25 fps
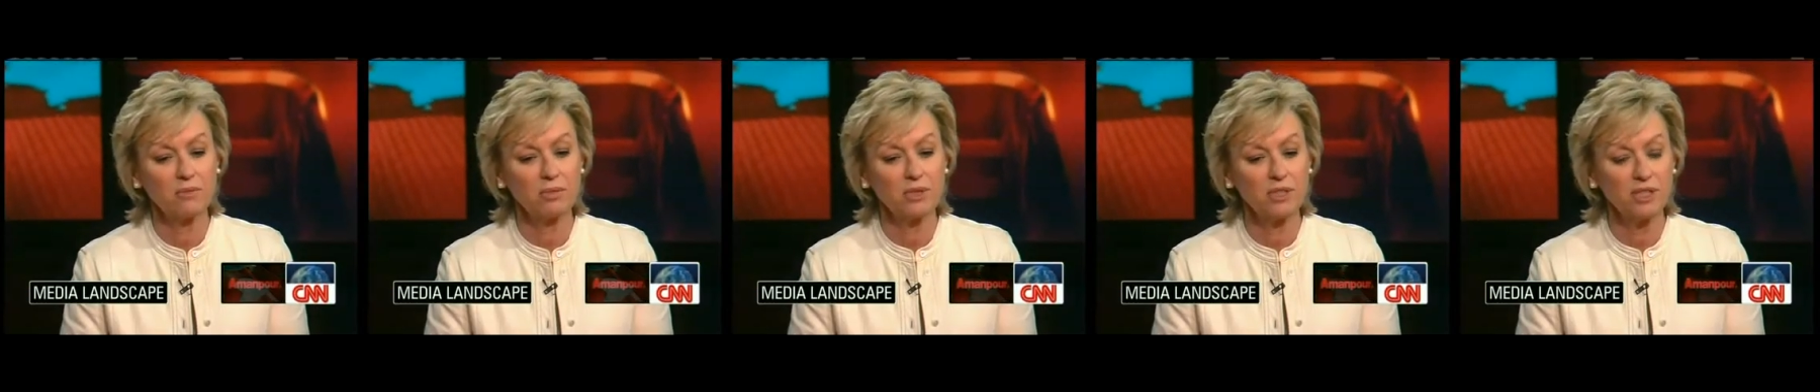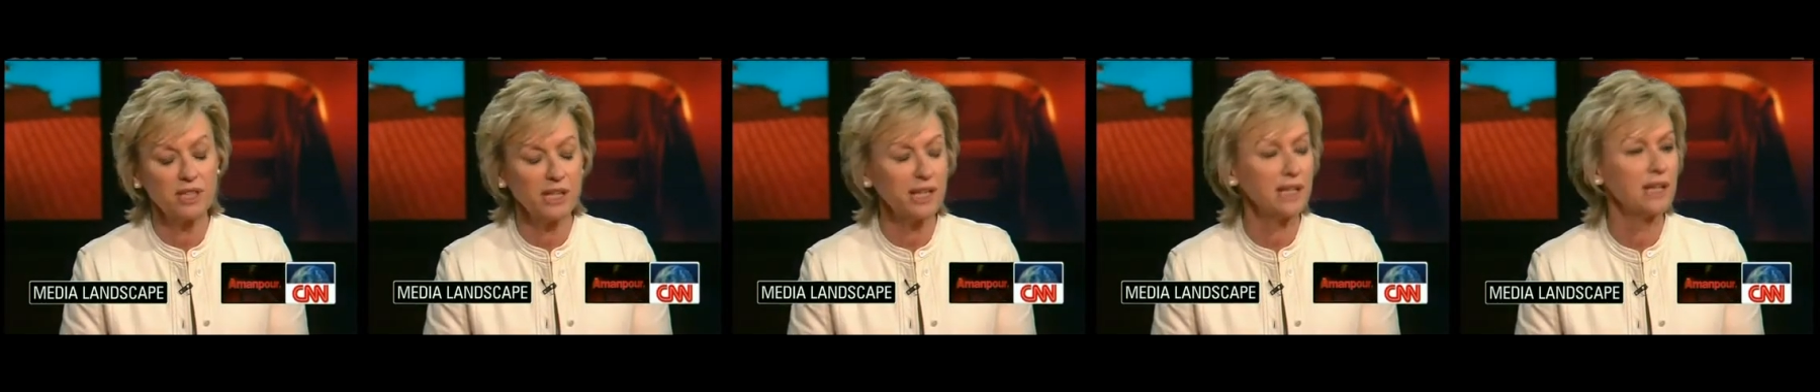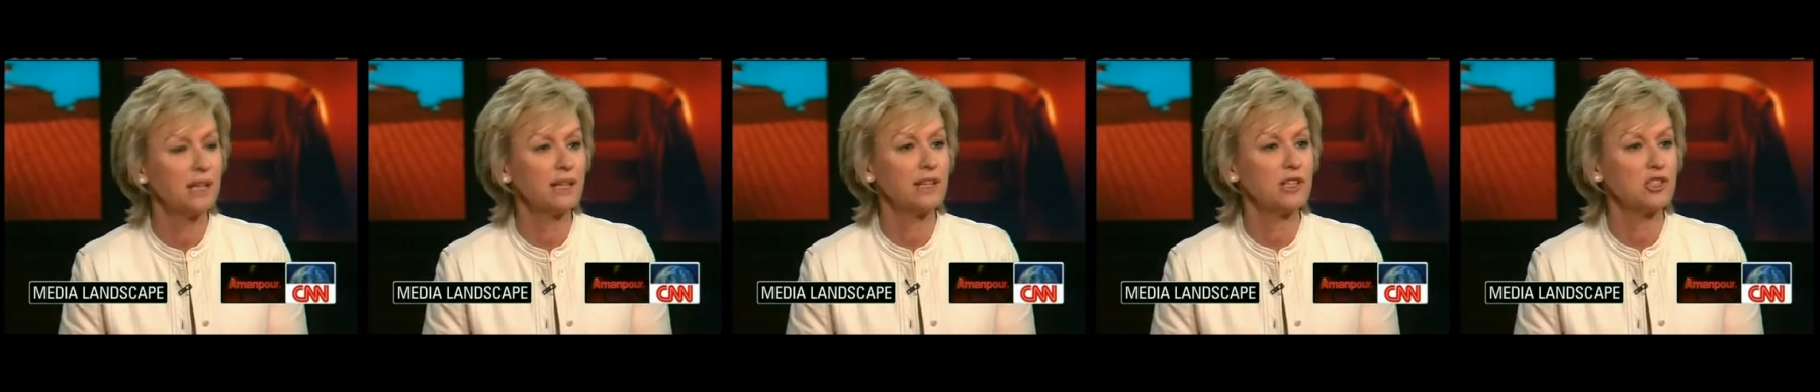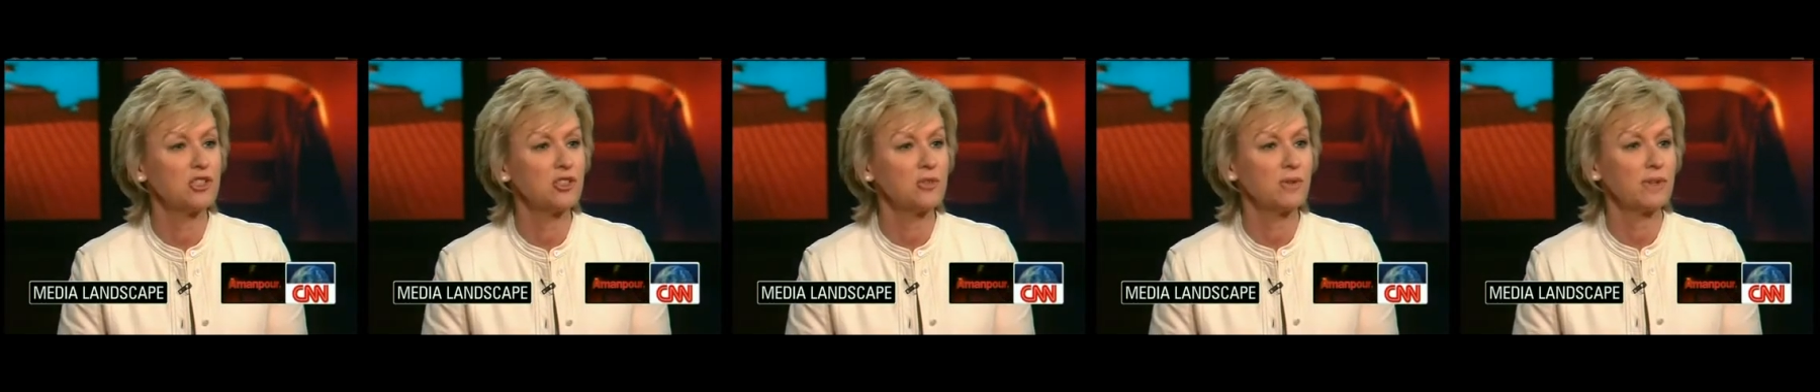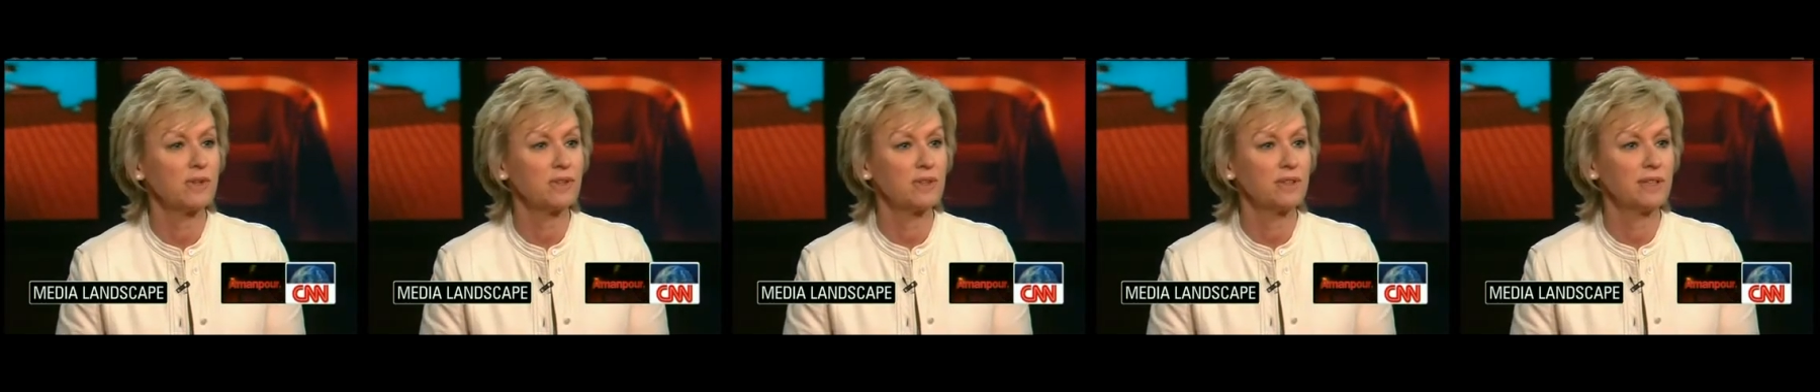particularly
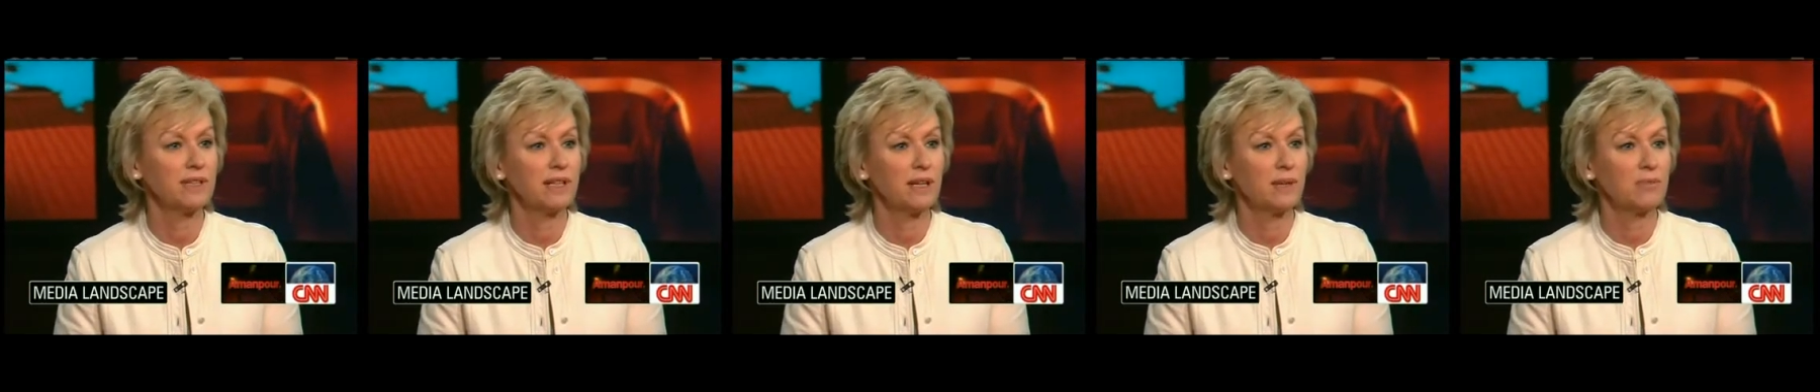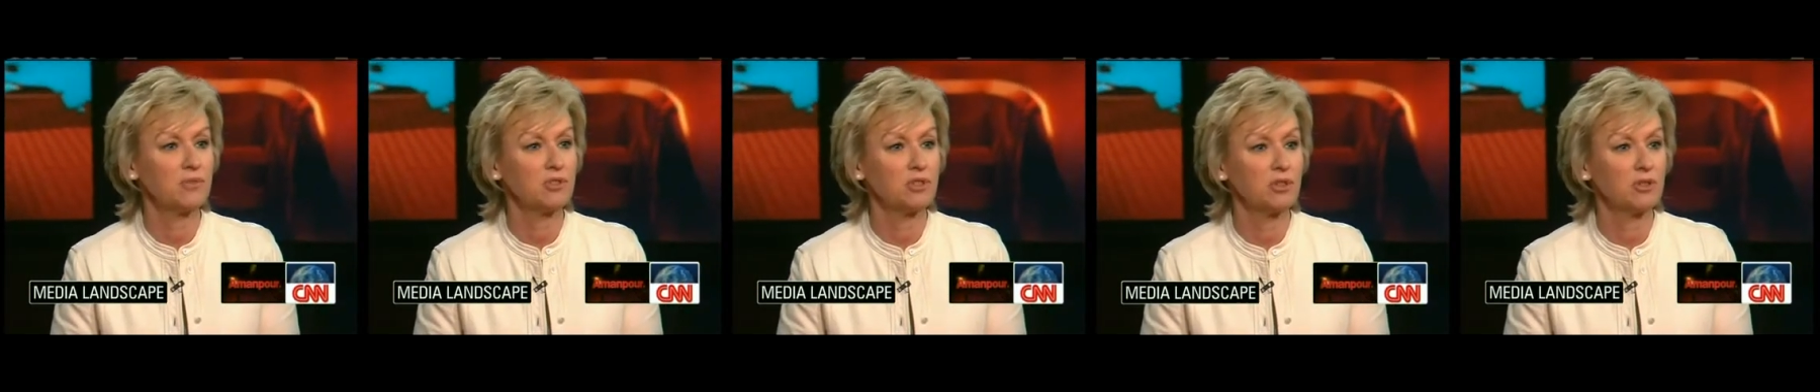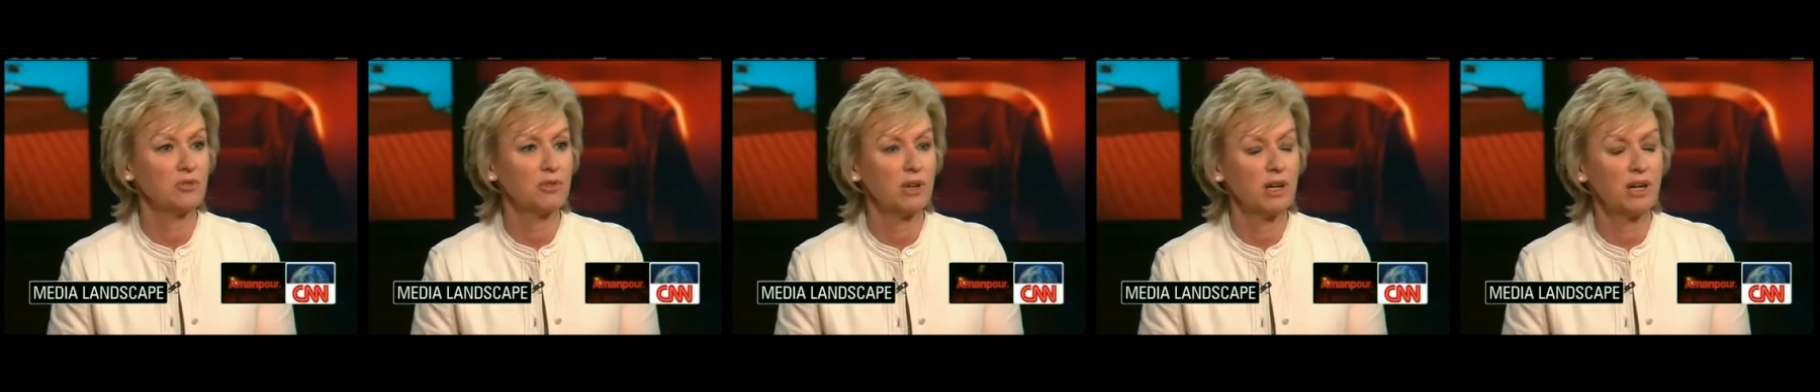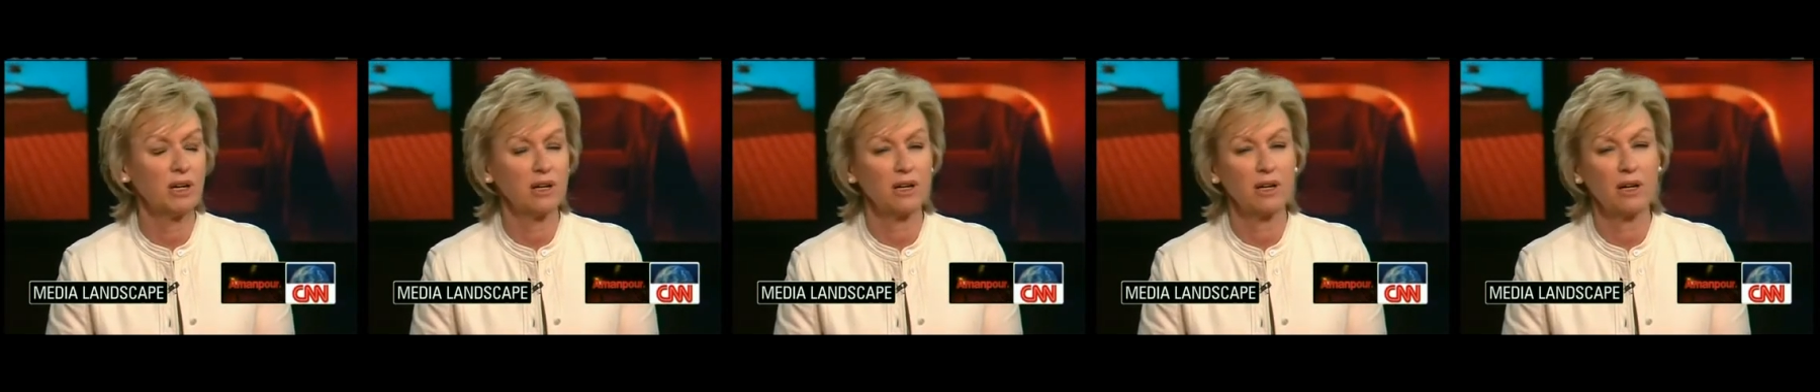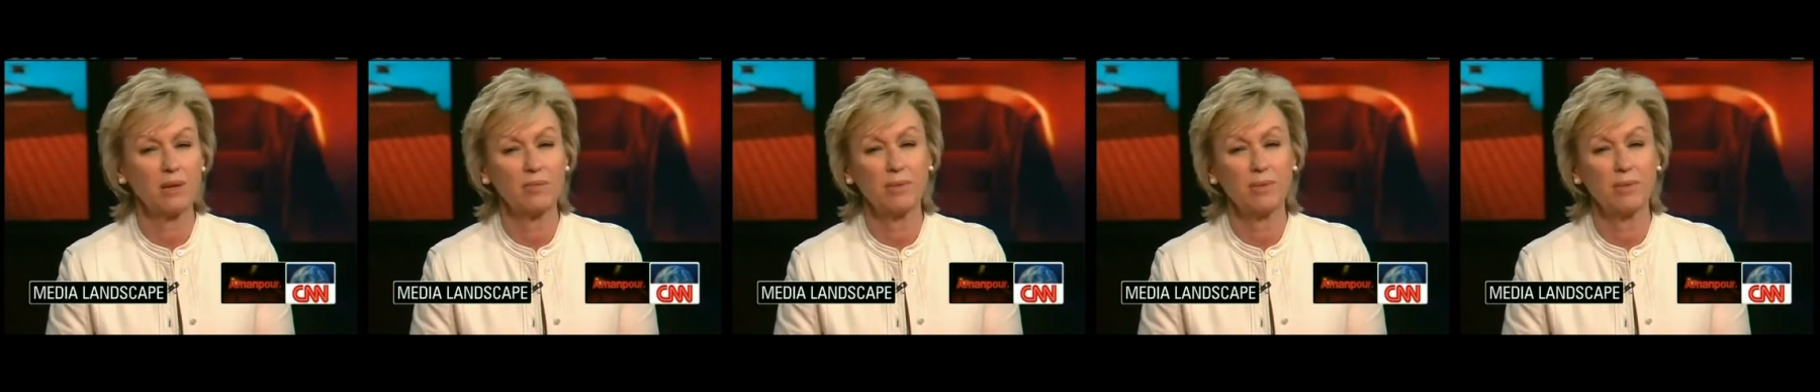during the lead up to Iraq,